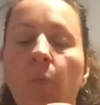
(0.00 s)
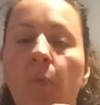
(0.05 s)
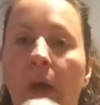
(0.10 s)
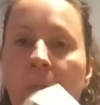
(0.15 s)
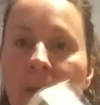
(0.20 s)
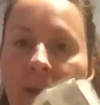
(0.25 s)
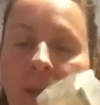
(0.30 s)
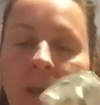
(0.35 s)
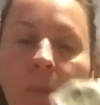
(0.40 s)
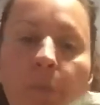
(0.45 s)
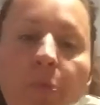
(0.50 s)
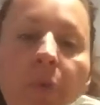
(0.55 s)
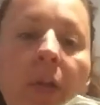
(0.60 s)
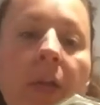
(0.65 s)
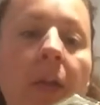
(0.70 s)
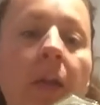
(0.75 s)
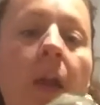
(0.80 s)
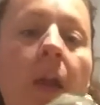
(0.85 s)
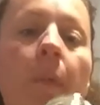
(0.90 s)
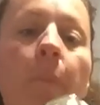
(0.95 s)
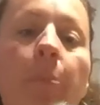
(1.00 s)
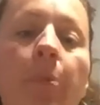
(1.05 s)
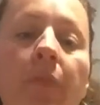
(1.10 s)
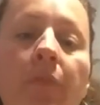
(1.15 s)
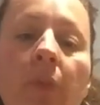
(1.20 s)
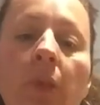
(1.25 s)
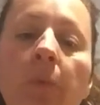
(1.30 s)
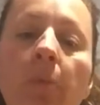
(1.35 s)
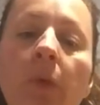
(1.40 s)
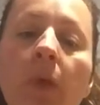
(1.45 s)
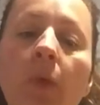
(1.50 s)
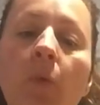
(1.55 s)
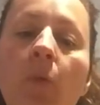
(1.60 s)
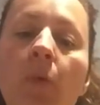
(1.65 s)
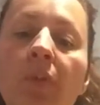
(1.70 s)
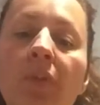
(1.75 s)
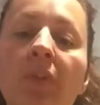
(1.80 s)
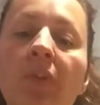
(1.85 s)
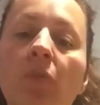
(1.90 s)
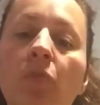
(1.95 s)
I can break it up, but if anybody
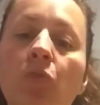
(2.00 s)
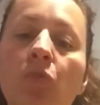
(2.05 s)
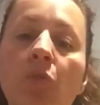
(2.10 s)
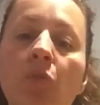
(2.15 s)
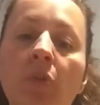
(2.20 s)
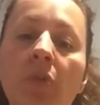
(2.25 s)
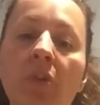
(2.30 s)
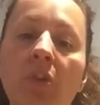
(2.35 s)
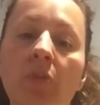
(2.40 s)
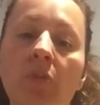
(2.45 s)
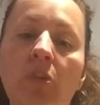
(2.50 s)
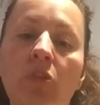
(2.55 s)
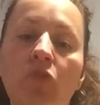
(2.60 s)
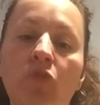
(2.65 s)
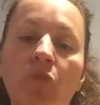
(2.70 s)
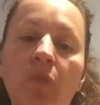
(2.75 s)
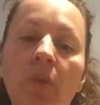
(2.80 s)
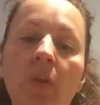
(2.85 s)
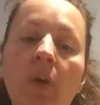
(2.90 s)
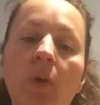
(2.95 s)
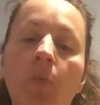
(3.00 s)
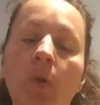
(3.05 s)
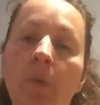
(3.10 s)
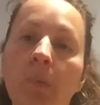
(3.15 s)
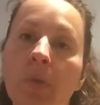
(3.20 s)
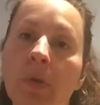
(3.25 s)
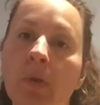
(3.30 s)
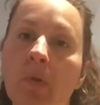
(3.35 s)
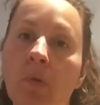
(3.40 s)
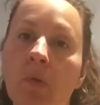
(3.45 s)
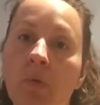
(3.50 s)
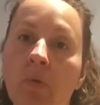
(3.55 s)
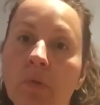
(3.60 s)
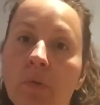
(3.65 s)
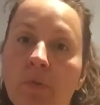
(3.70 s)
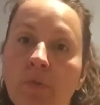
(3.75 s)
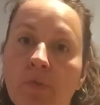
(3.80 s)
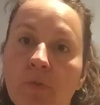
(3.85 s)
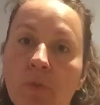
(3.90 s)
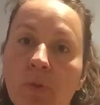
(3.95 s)
wants the extraordinary trio want me to hold
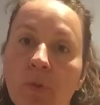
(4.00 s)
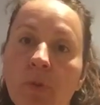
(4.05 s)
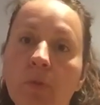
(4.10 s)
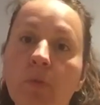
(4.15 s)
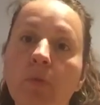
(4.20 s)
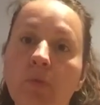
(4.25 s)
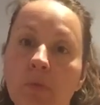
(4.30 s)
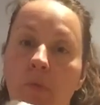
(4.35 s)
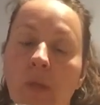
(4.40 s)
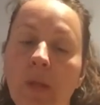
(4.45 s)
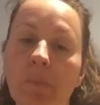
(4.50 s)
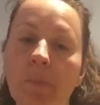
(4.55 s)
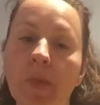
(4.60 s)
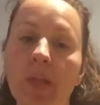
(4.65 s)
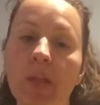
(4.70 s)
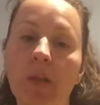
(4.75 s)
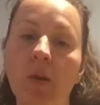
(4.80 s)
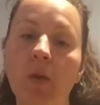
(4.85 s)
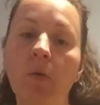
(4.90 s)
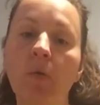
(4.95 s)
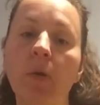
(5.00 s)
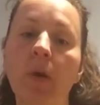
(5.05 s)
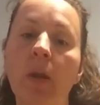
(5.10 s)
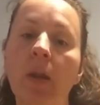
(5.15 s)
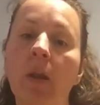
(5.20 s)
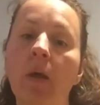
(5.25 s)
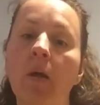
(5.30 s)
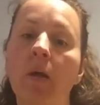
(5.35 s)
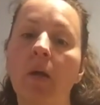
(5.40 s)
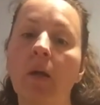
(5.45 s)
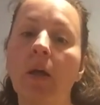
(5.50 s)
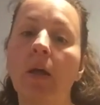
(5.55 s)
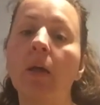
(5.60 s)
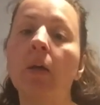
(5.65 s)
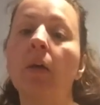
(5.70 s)
it for you, let me know and I'll